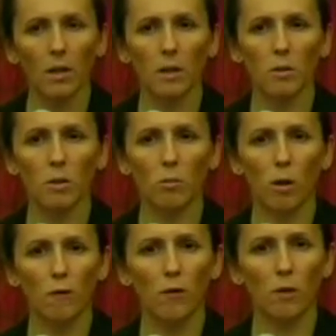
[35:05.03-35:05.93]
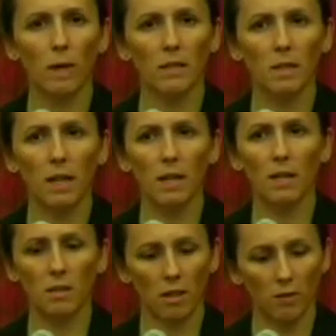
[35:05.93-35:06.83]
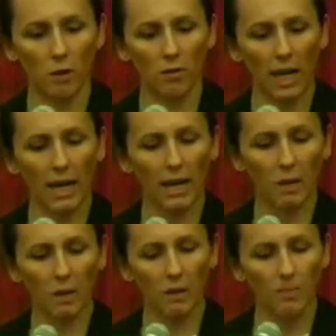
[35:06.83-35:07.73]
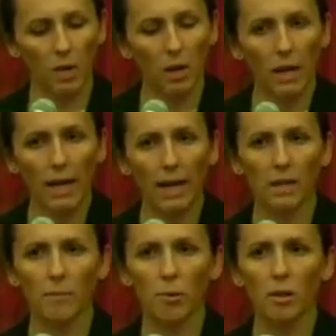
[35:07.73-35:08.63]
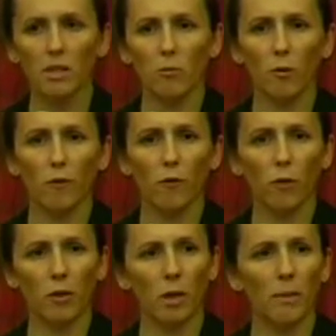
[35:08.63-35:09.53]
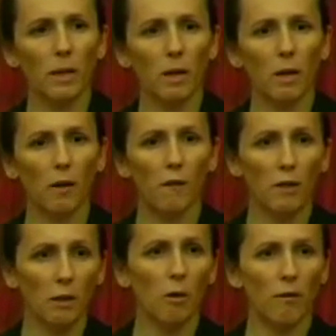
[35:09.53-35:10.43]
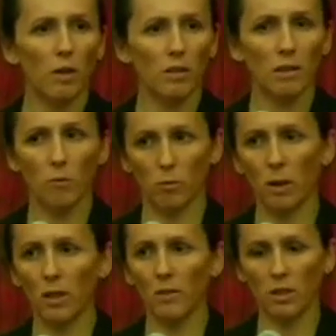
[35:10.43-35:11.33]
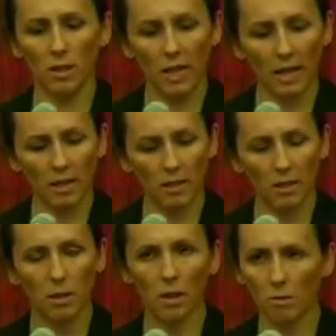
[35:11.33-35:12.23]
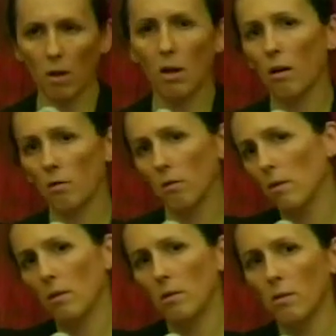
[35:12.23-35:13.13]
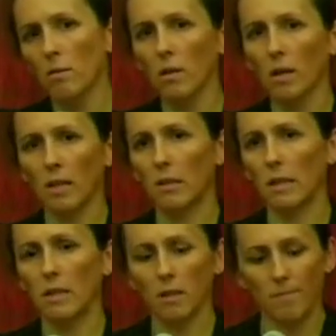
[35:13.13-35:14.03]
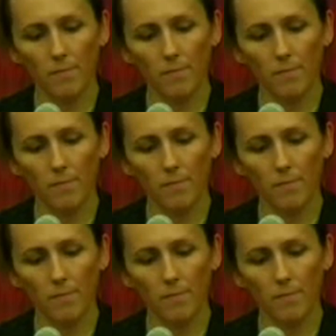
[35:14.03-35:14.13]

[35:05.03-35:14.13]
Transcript: There was a wrongful arrest case involving a hacker, and the police weren't forthcoming of video evidence that was relevant to the case. Oh, it got deleted.